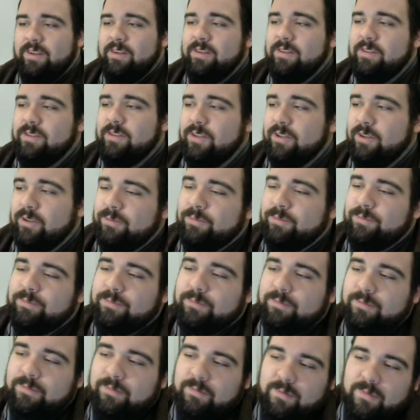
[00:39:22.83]
So
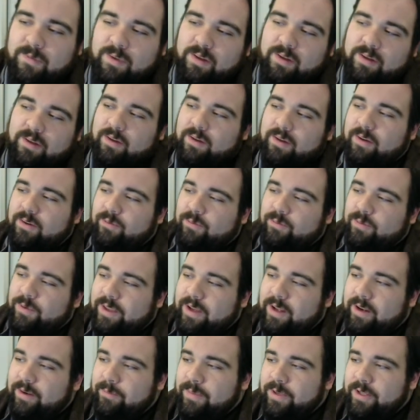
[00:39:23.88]
with
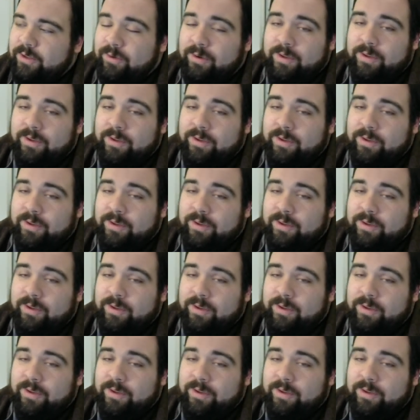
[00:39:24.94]
that being the